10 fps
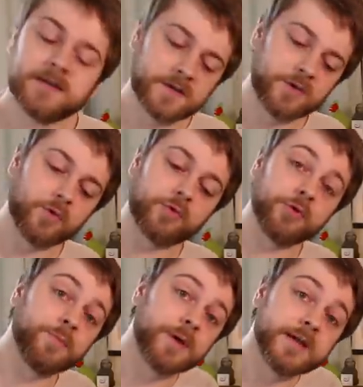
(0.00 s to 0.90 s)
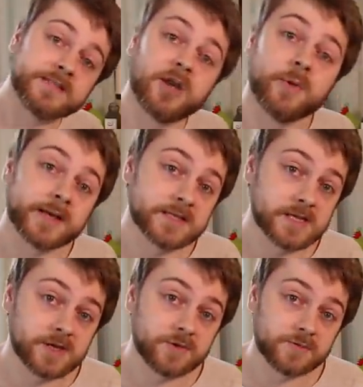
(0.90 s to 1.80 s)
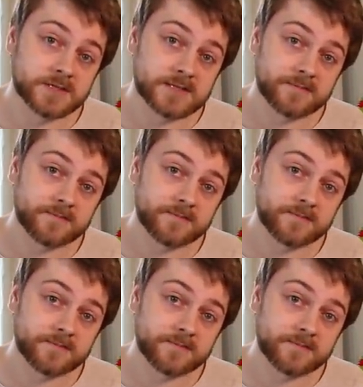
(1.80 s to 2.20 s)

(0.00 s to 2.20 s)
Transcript: that your group is going to use.